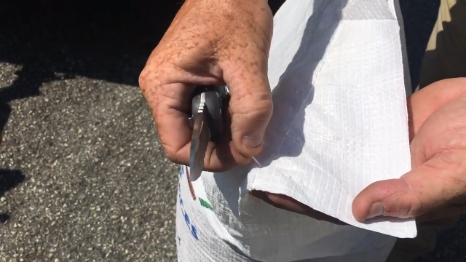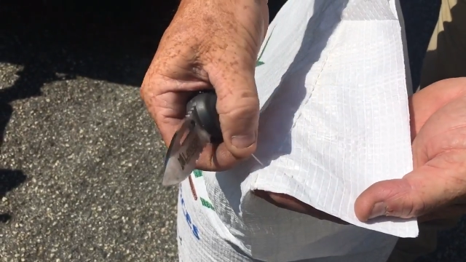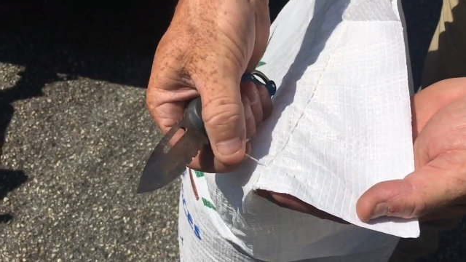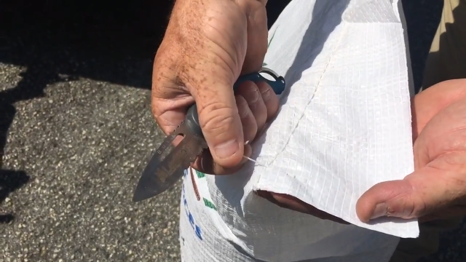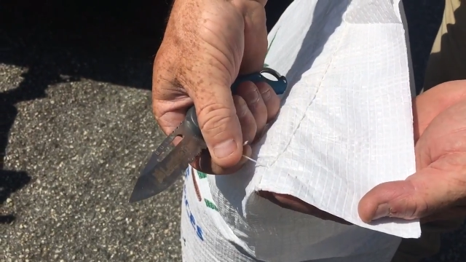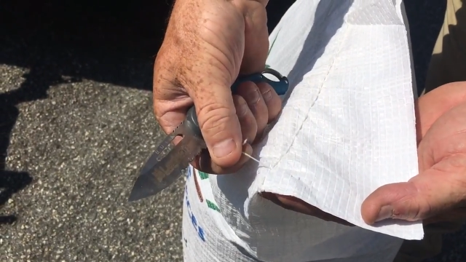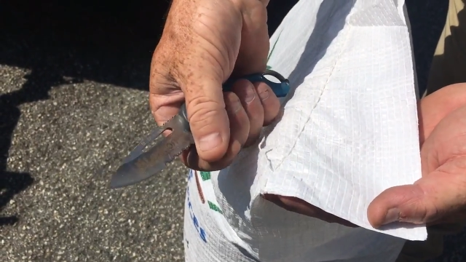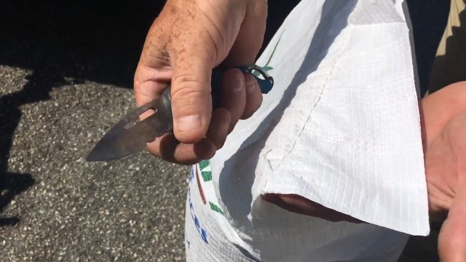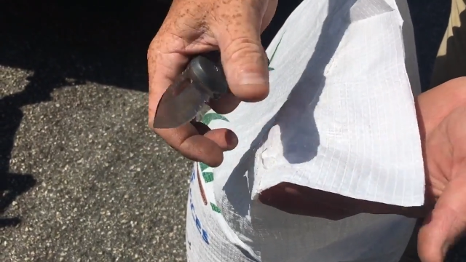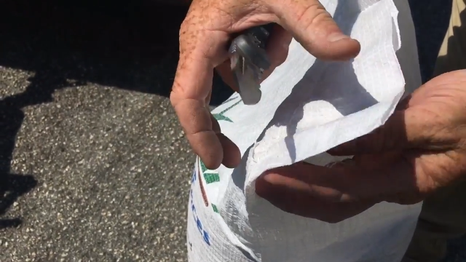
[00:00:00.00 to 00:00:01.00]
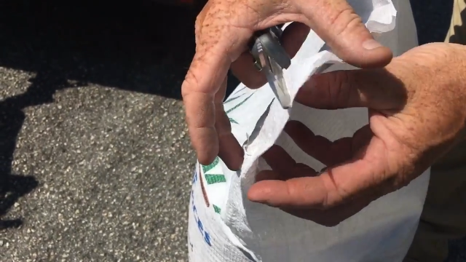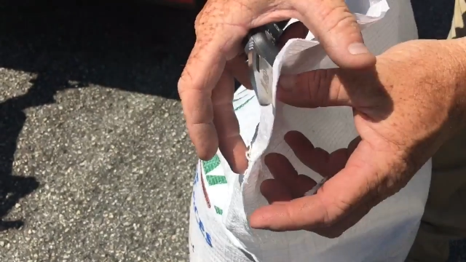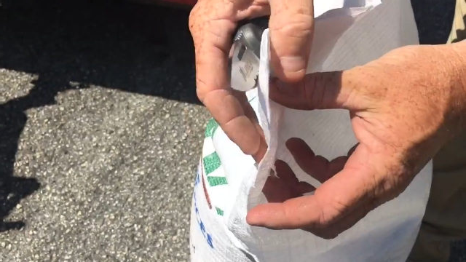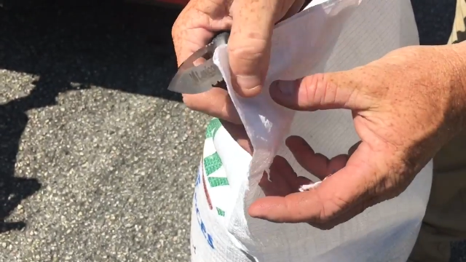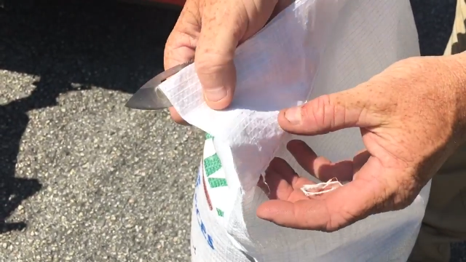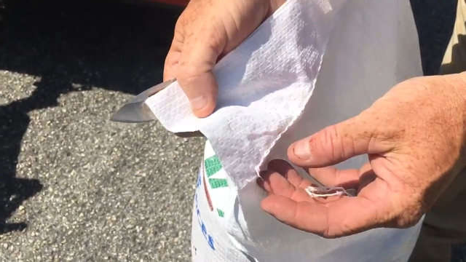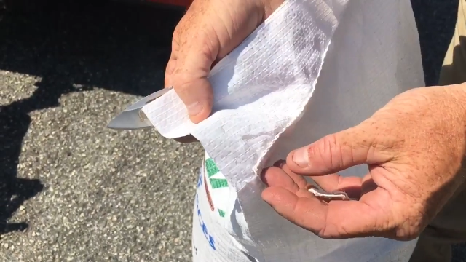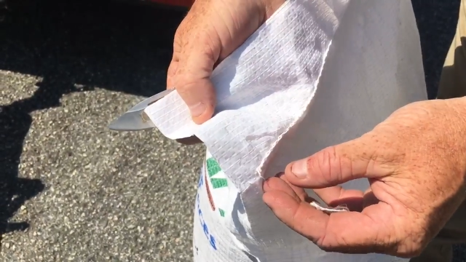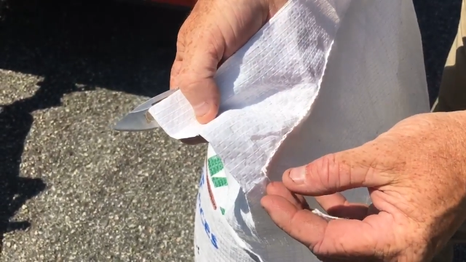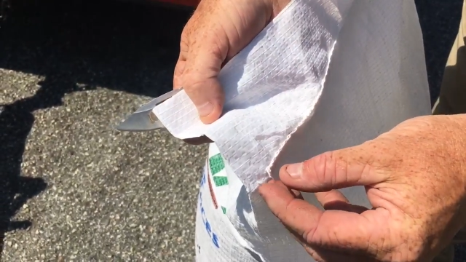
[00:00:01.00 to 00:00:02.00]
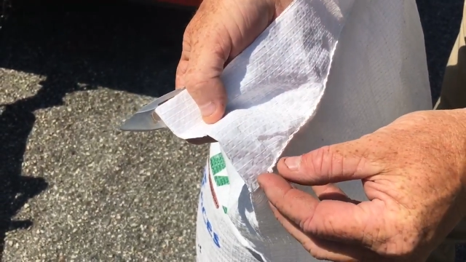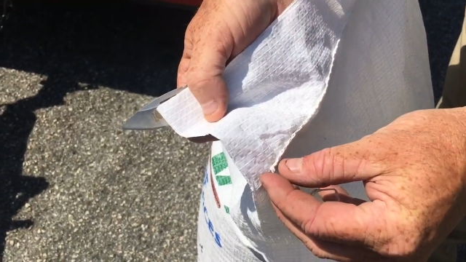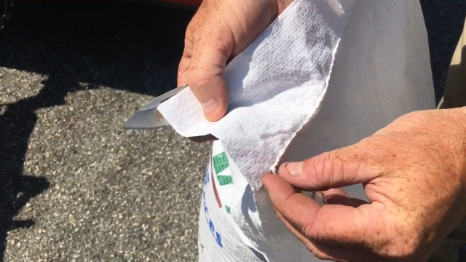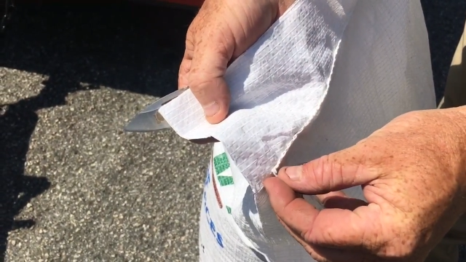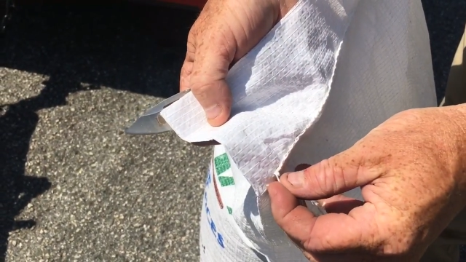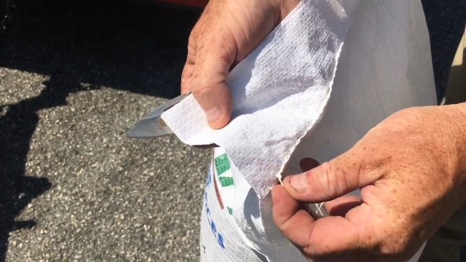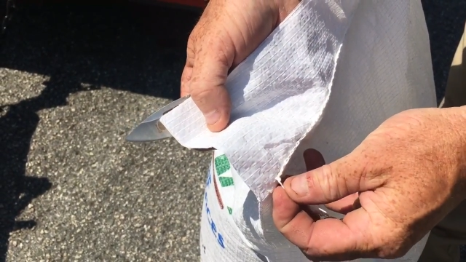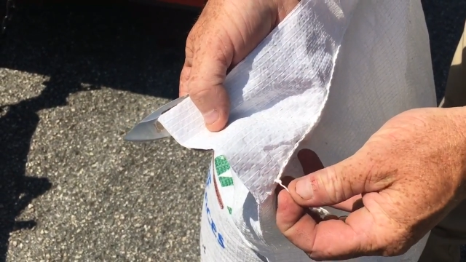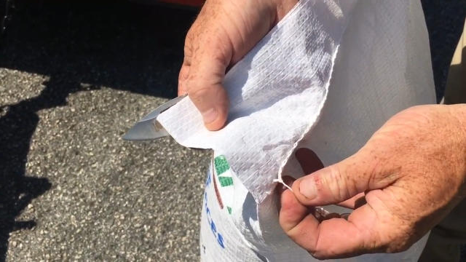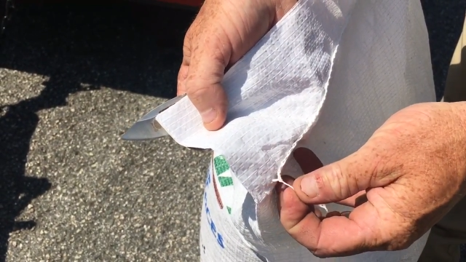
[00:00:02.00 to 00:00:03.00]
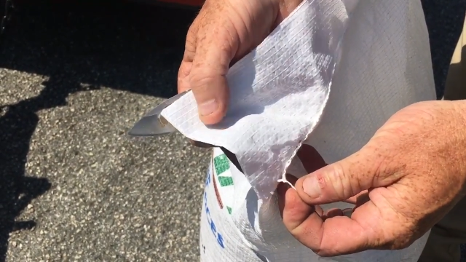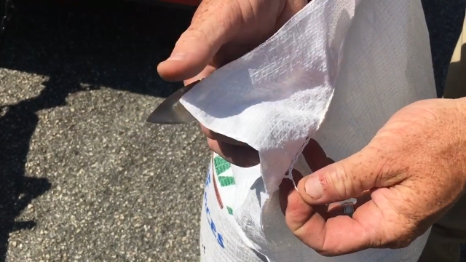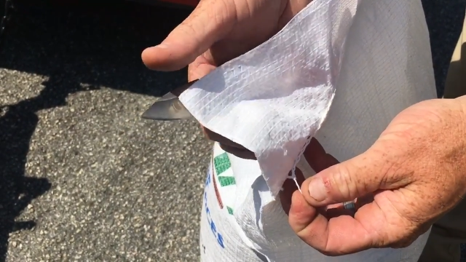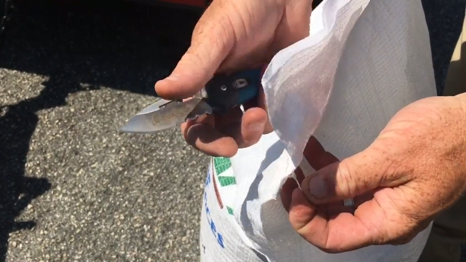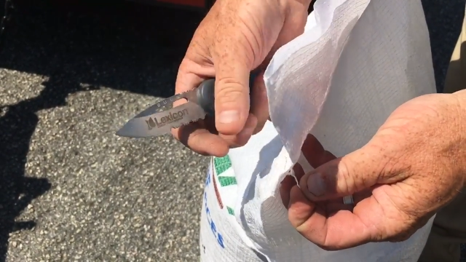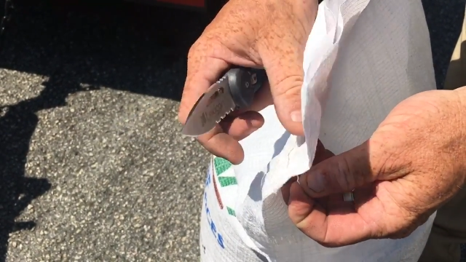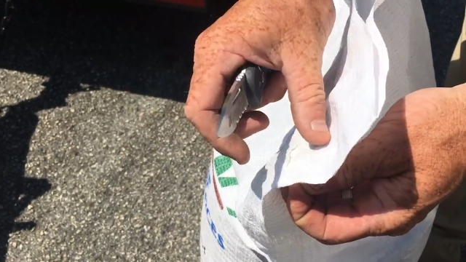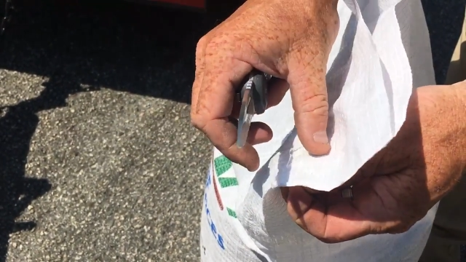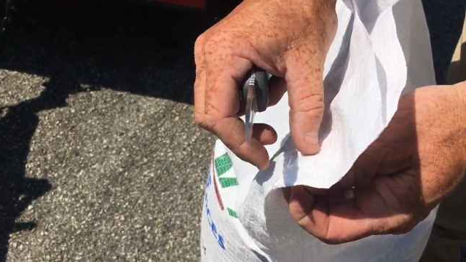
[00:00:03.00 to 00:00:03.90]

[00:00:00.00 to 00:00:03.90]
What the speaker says: (no speaker visible)